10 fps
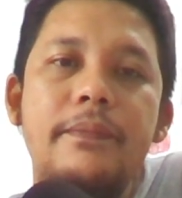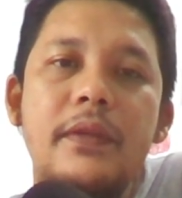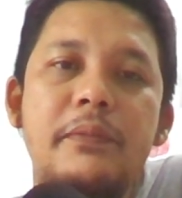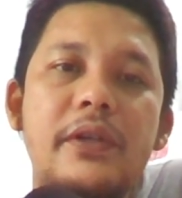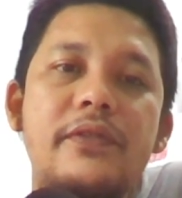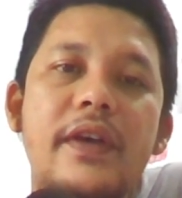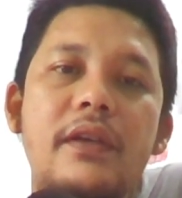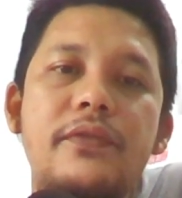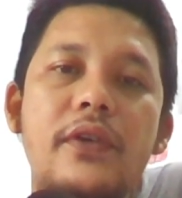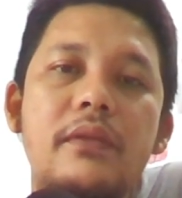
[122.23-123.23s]

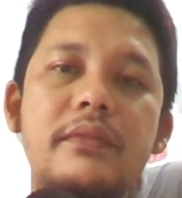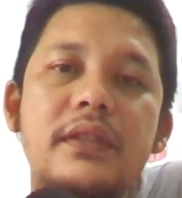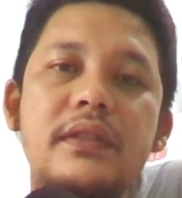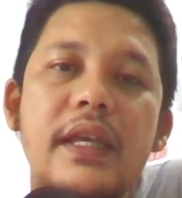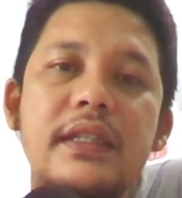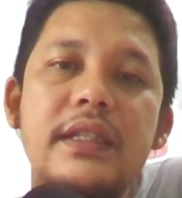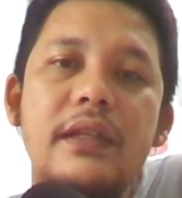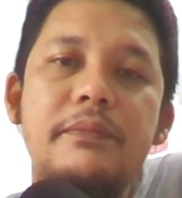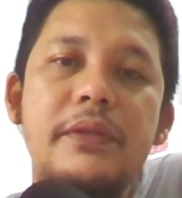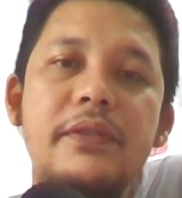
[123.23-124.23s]
prevent from mistakes
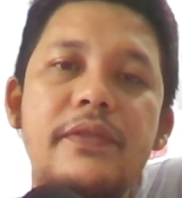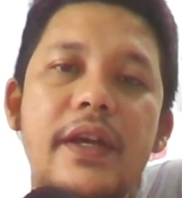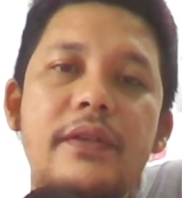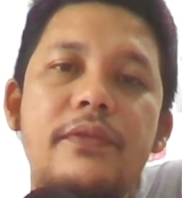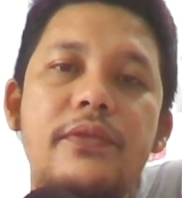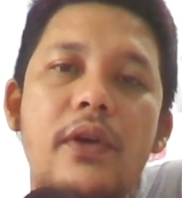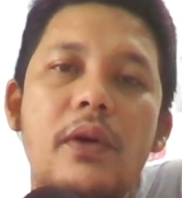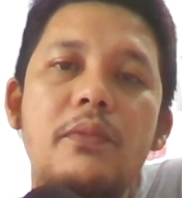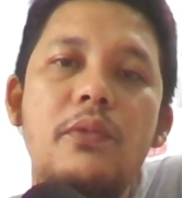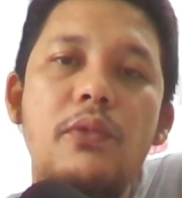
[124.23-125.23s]
and prevent
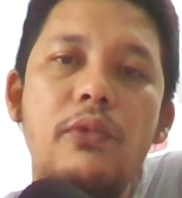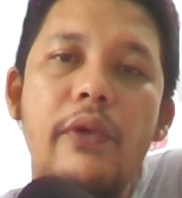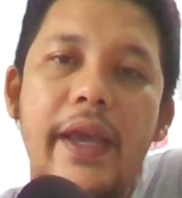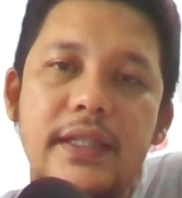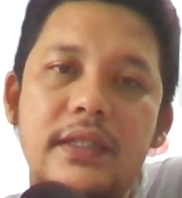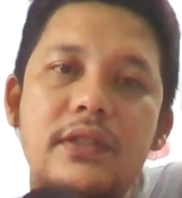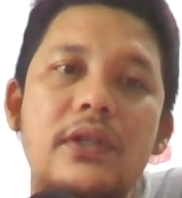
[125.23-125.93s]
from waste.